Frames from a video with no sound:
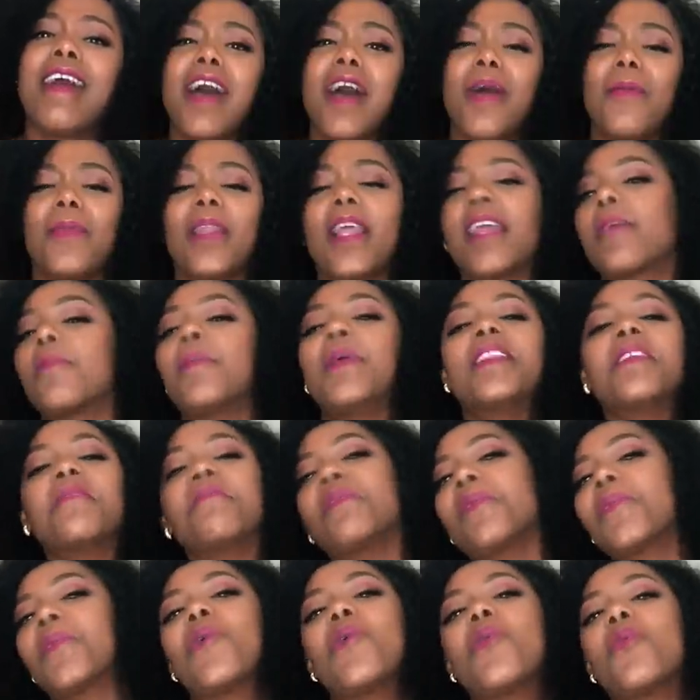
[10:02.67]
I'm like, but the
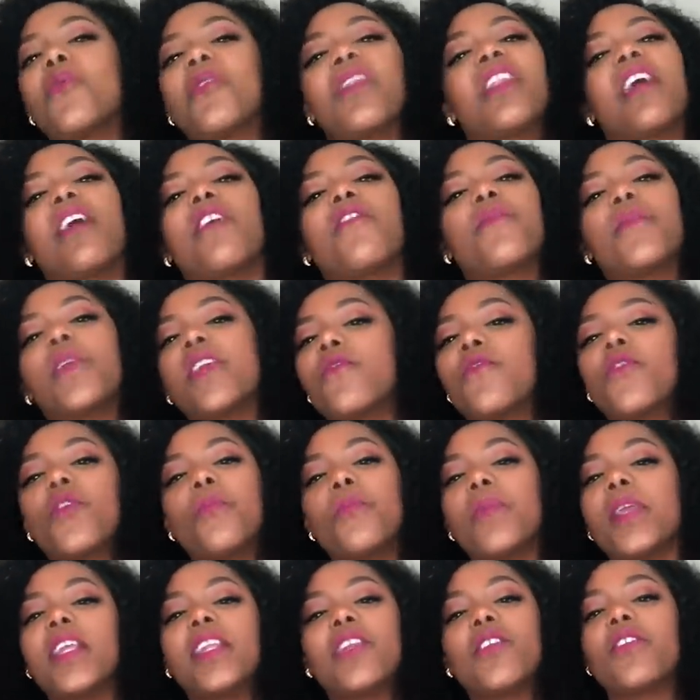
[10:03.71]
people who love me
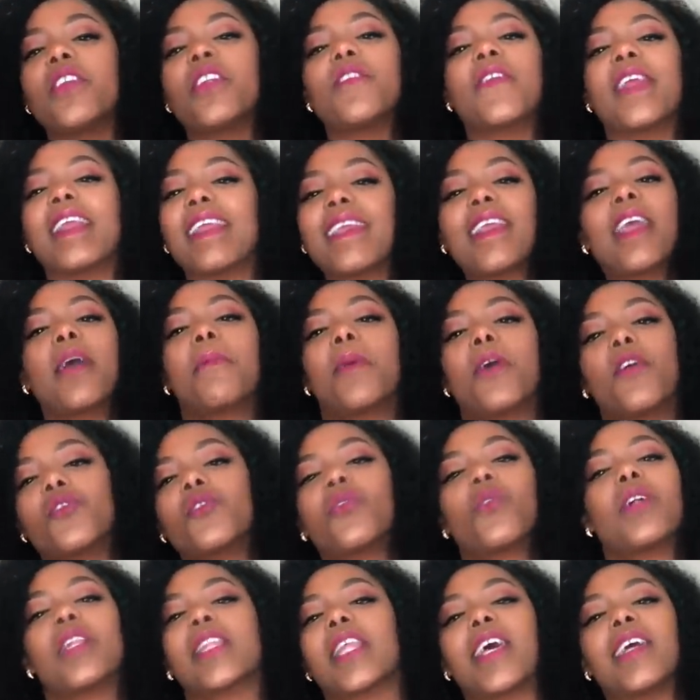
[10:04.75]
for me don't even care
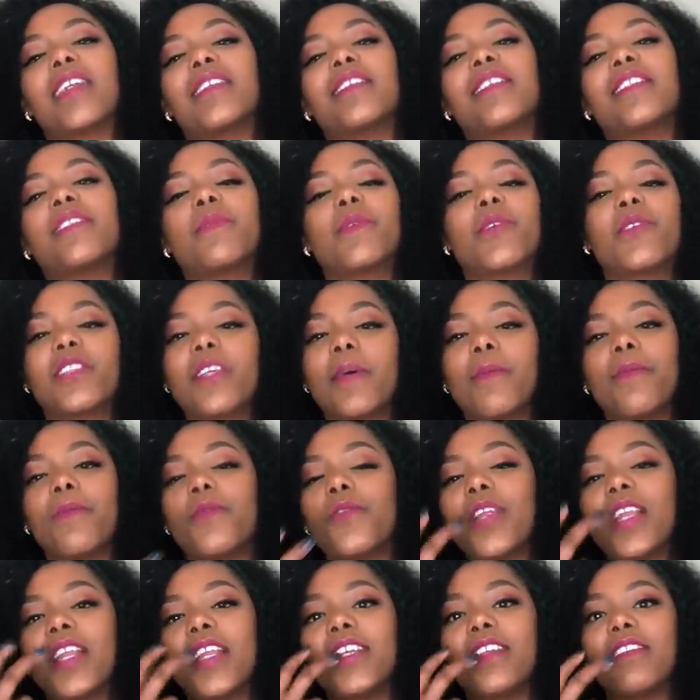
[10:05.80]
about all that. It's because I'm
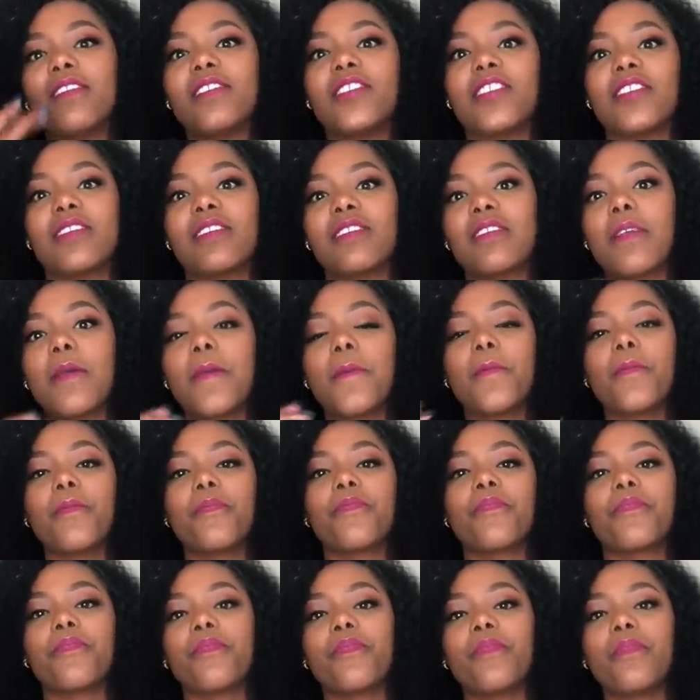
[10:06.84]
really just
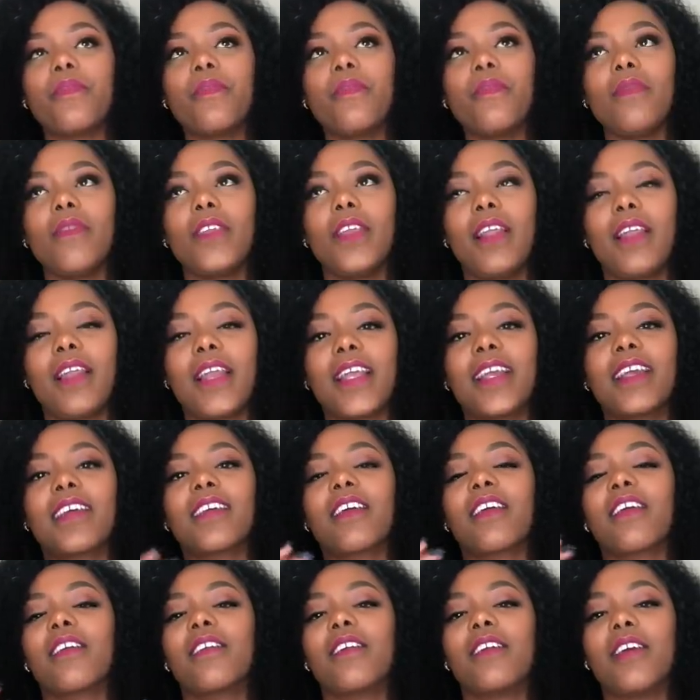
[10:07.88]
like
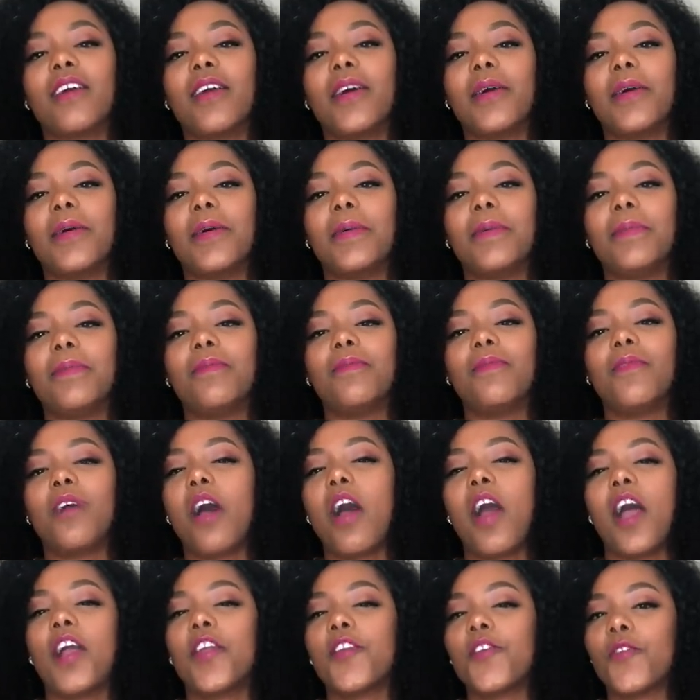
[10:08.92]

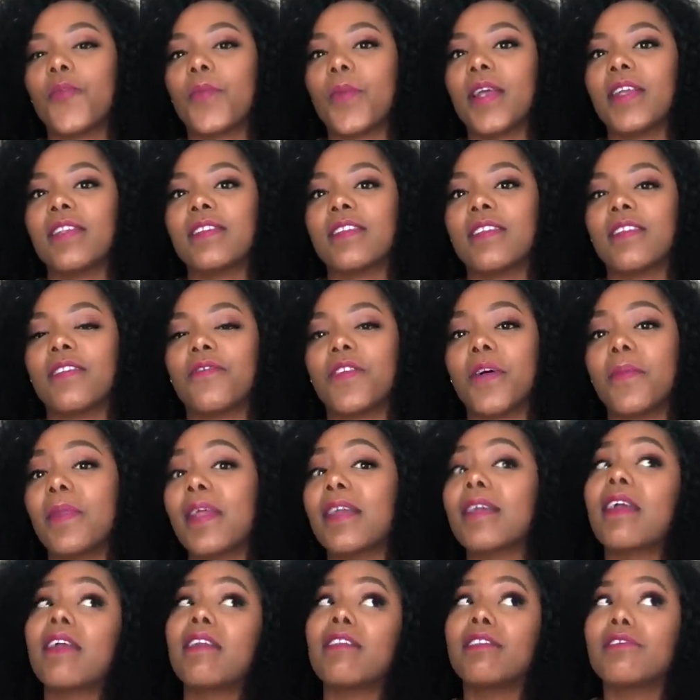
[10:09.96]
hard on myself. I'm
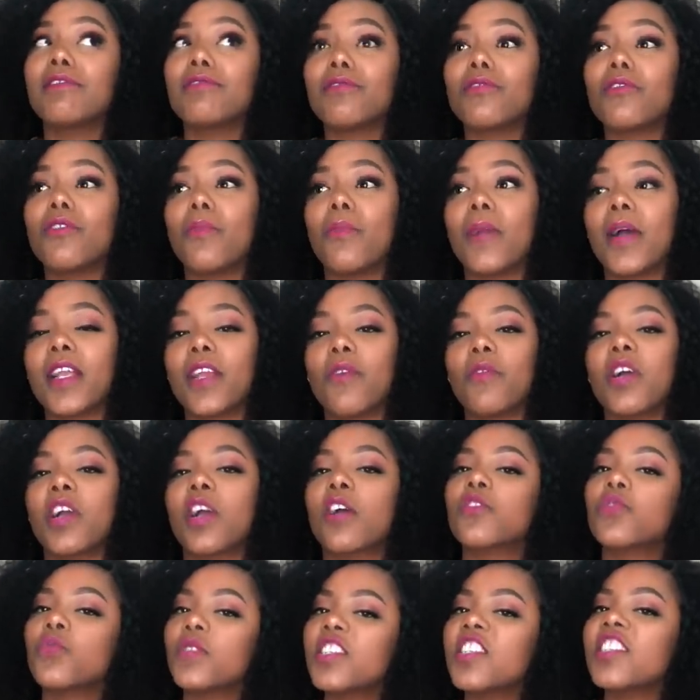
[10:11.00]
like, I need to go back and work
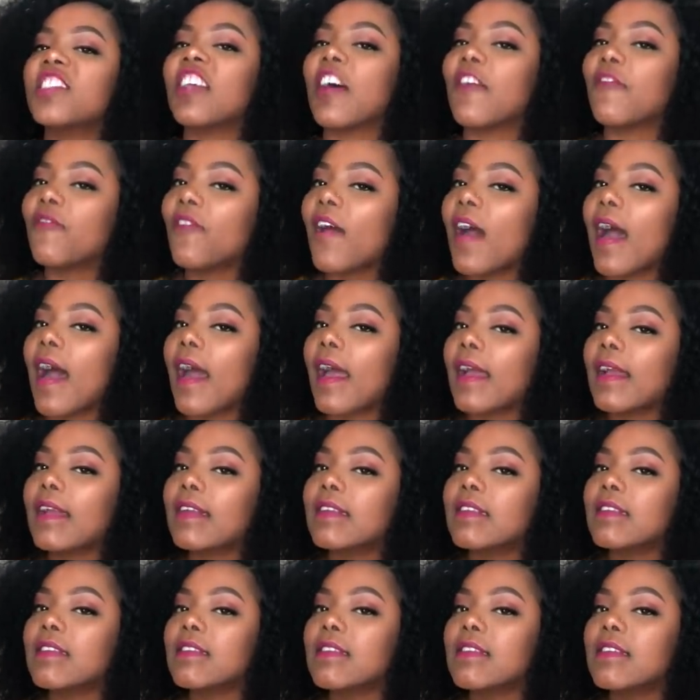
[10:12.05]
out, which is a
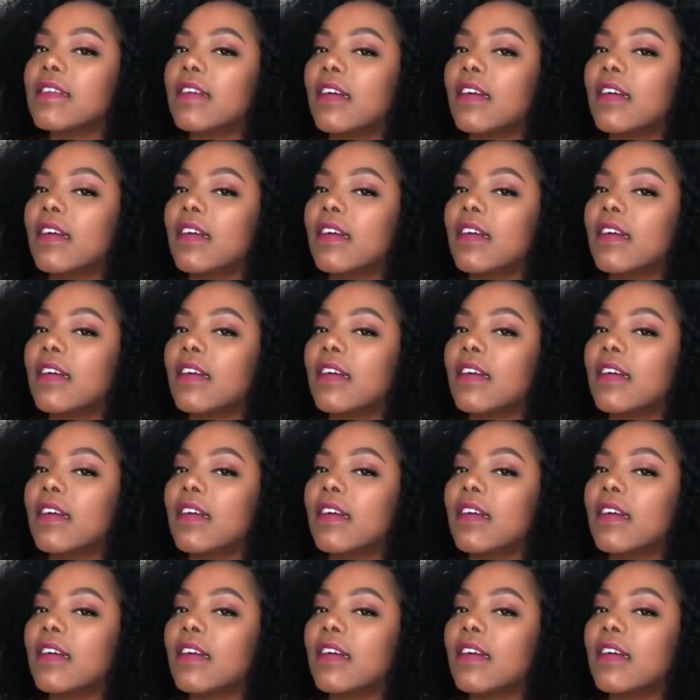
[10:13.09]
fact.